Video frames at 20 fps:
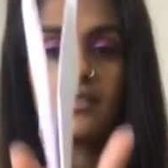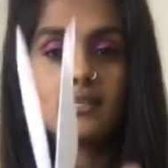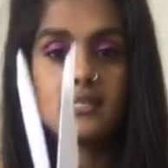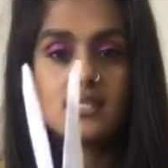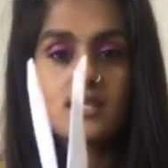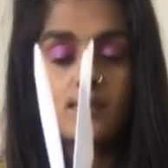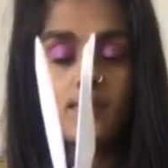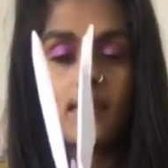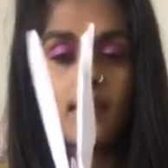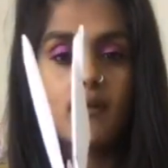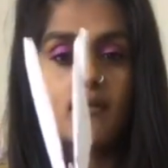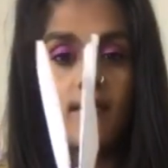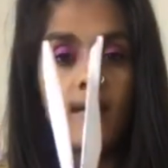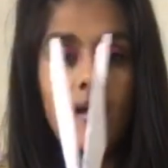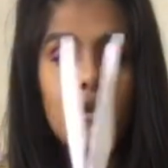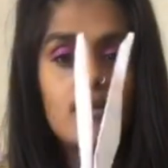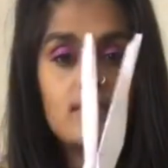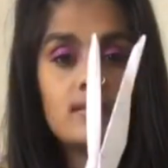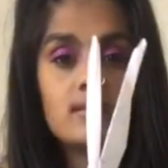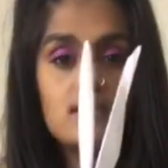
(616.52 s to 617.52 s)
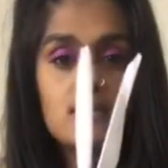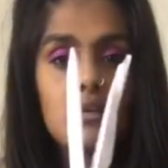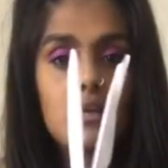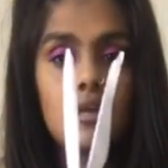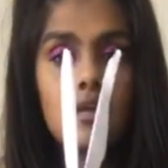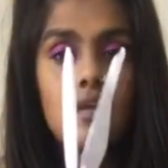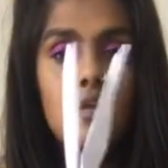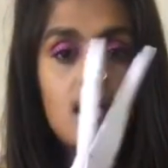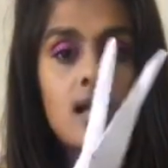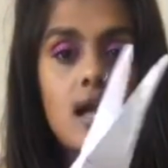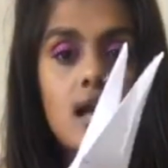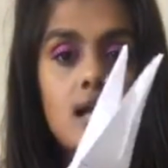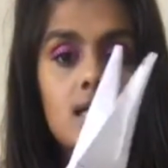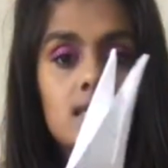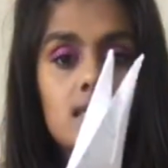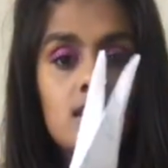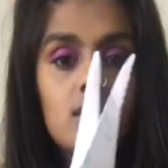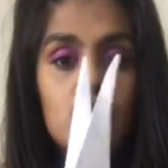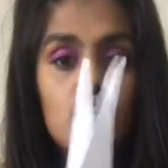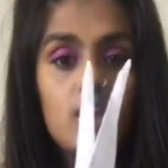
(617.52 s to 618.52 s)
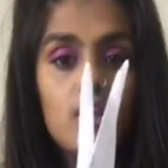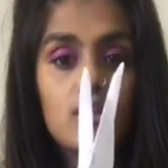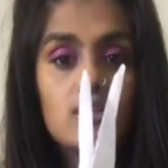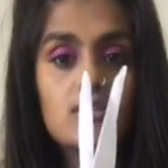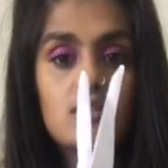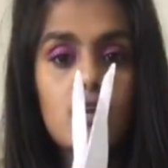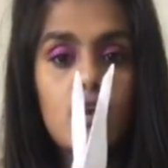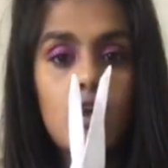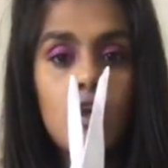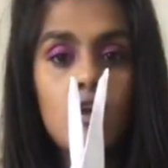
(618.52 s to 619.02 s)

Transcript: this way around, and then you're going to